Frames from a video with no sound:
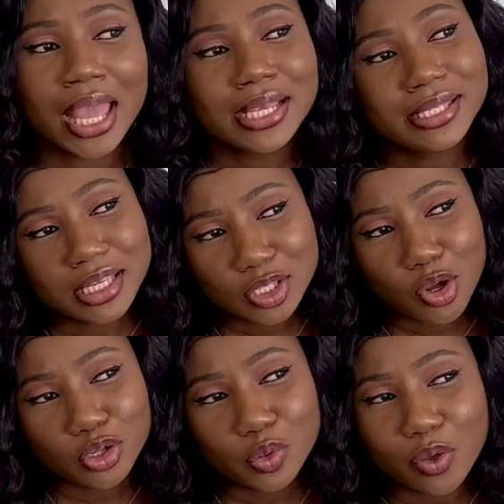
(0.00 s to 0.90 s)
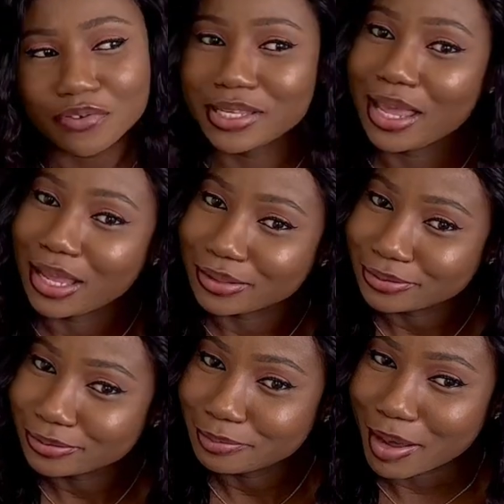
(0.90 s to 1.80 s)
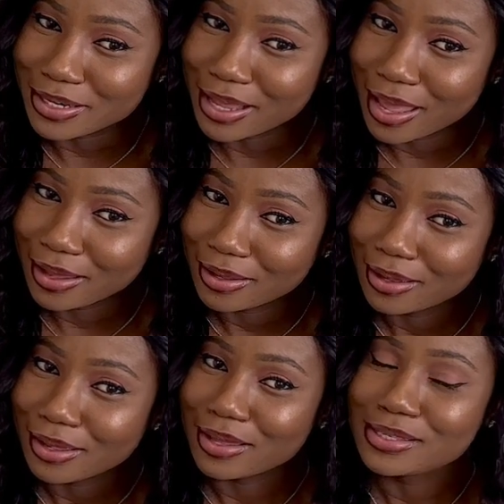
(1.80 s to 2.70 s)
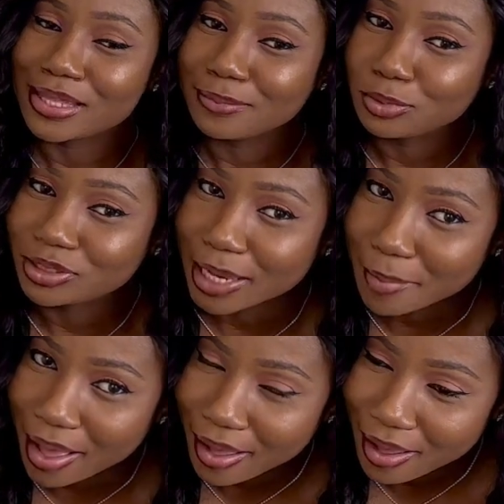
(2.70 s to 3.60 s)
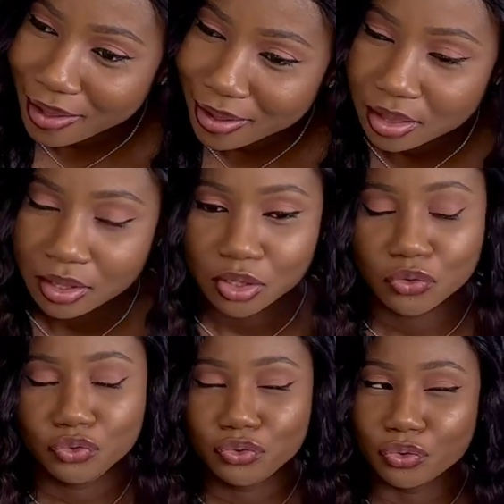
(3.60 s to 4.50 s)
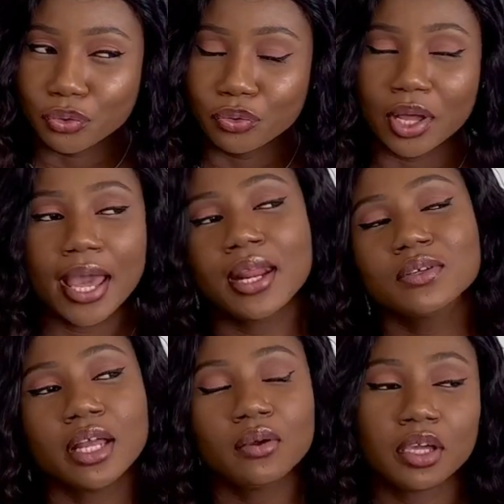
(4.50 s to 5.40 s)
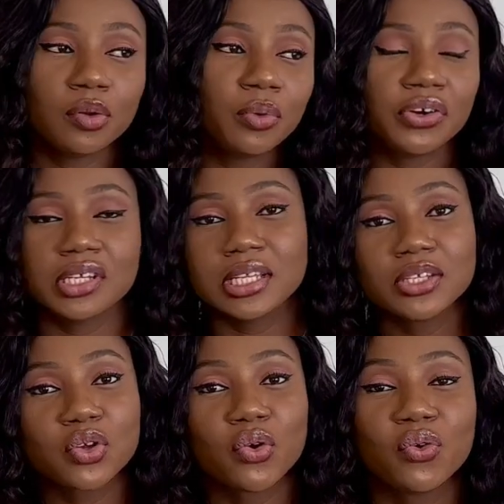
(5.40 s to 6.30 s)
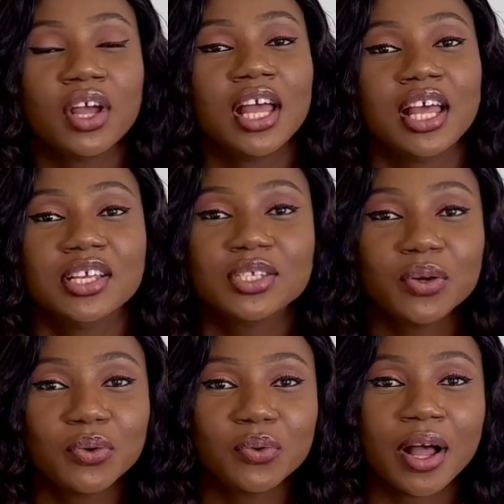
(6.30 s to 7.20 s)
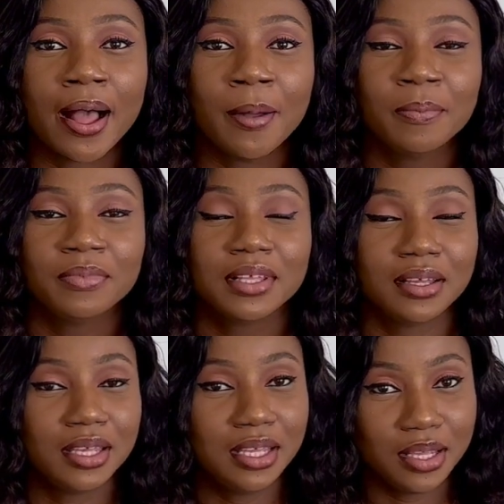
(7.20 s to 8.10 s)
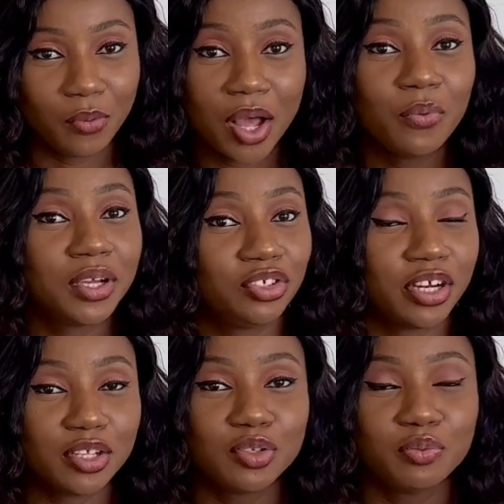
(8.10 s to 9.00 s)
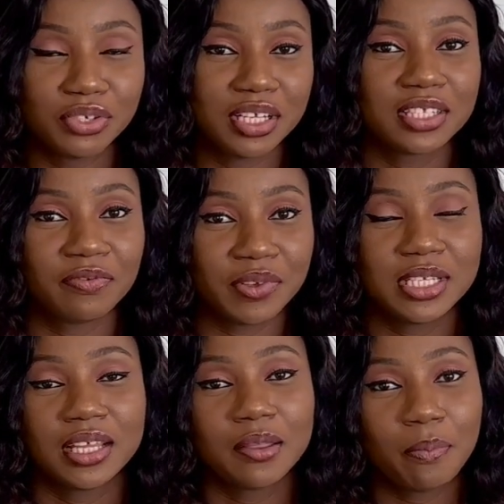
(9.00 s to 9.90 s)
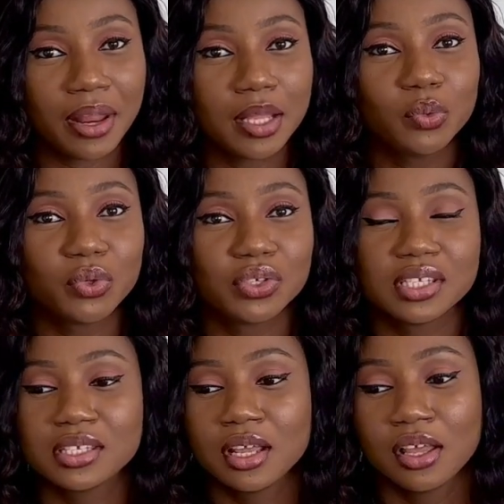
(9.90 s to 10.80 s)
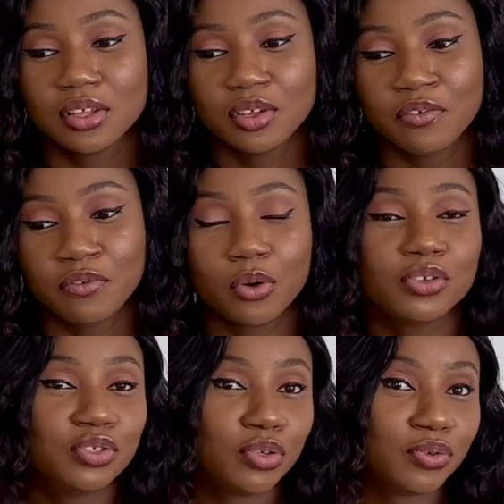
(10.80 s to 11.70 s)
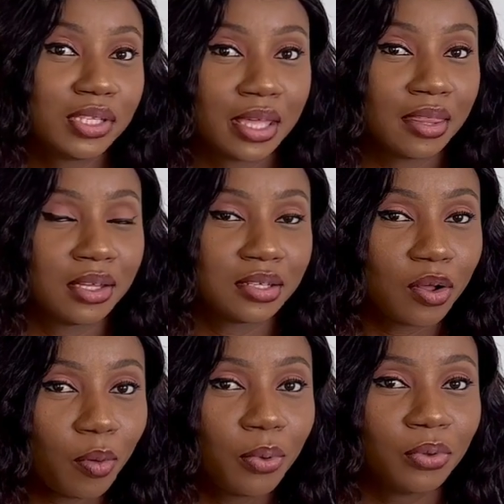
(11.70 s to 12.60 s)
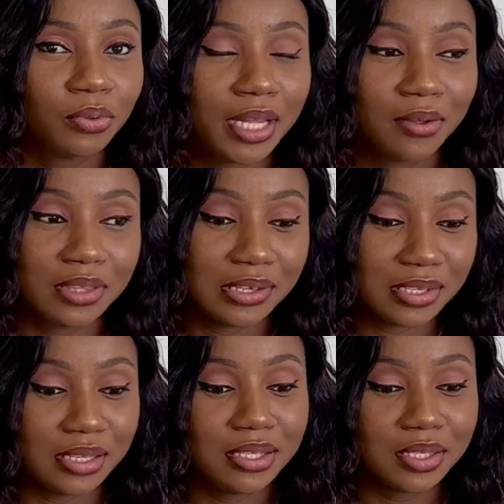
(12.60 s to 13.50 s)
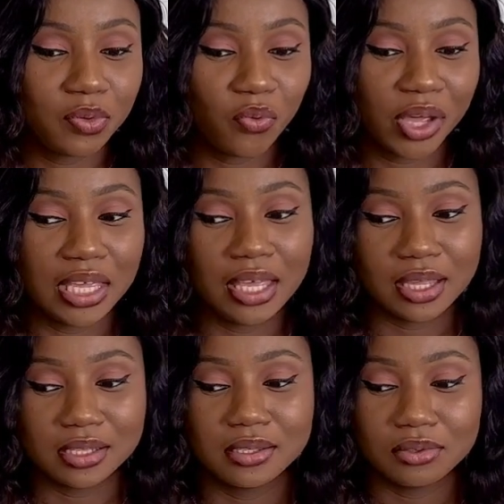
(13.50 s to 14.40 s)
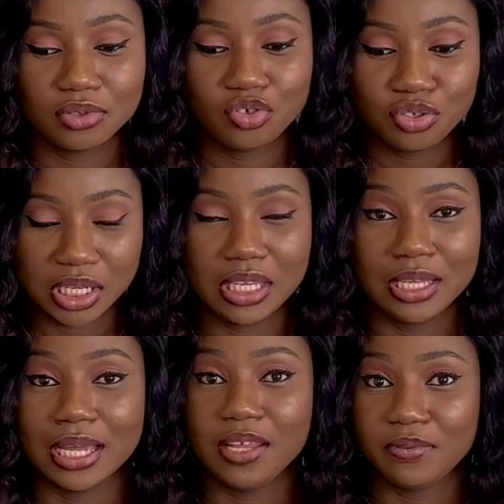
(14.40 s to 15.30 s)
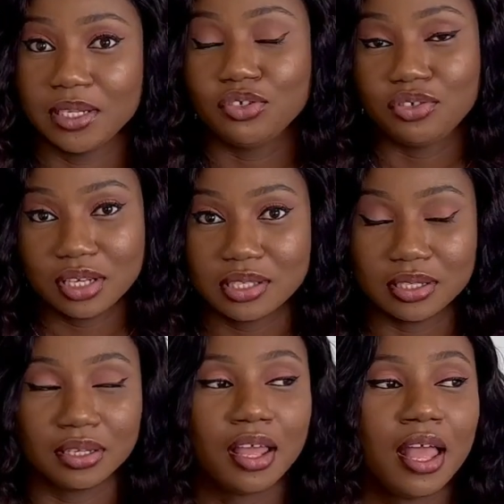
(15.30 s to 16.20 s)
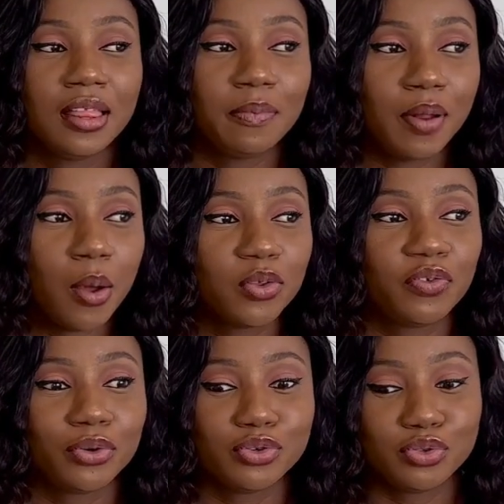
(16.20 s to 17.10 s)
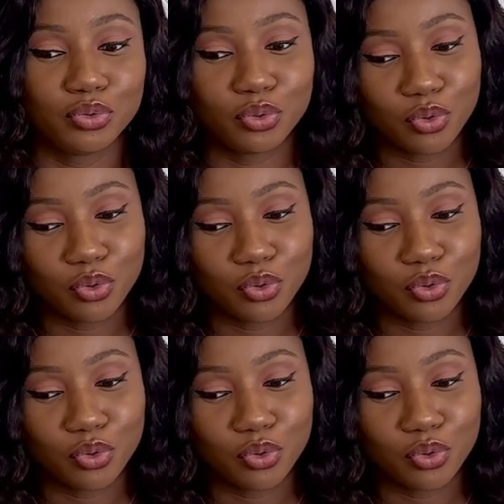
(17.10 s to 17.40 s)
is this God's way of saying, my dear, it's time to japa? And I was like, okay, no worries, let's go. So while we're trying to process the visa, the plan was for us to go together as a couple. Now, this is where it gets tricky and even interesting. The plan was for us to